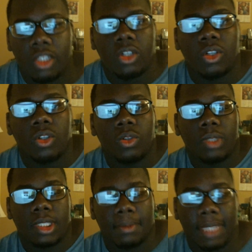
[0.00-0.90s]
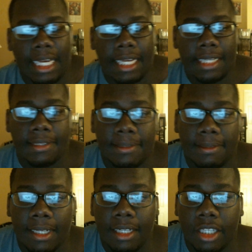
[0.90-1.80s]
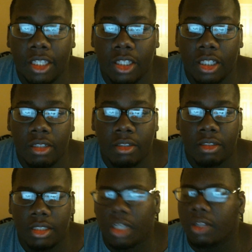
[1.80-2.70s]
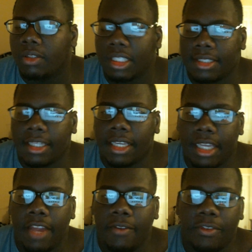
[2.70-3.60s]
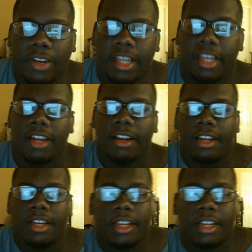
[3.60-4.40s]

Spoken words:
Yo, what's up, guys? Today I'm here. No, the Insane Game Freak here.